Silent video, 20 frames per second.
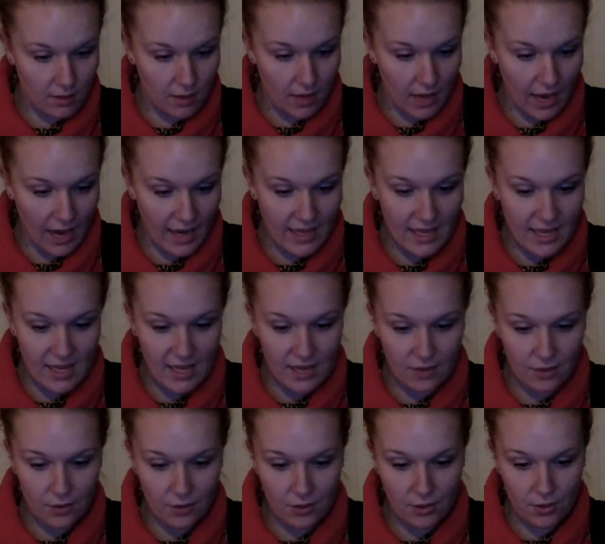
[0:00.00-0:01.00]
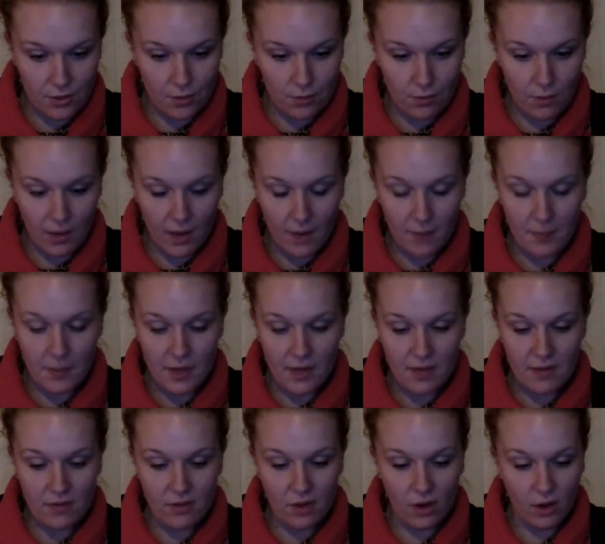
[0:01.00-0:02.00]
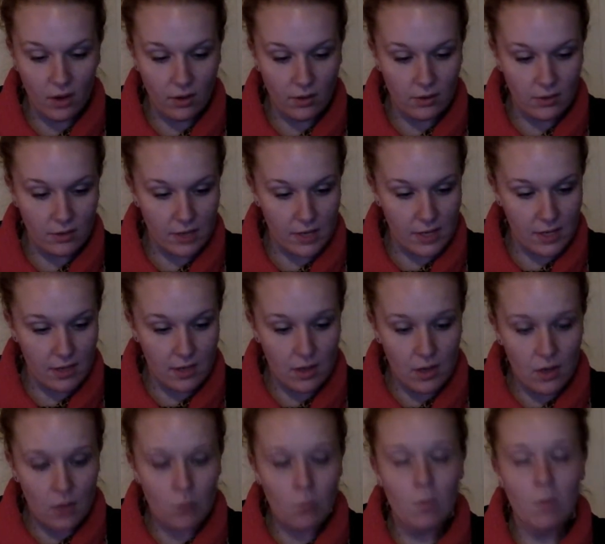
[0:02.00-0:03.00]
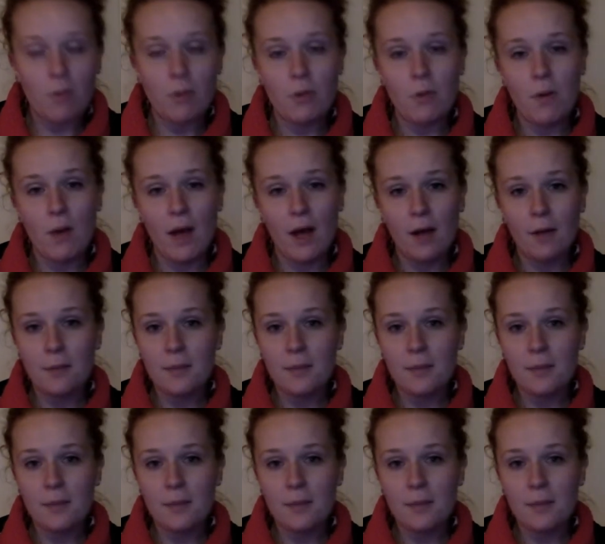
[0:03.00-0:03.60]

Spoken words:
I can't hurt you. I'm not even hungry. Won't you help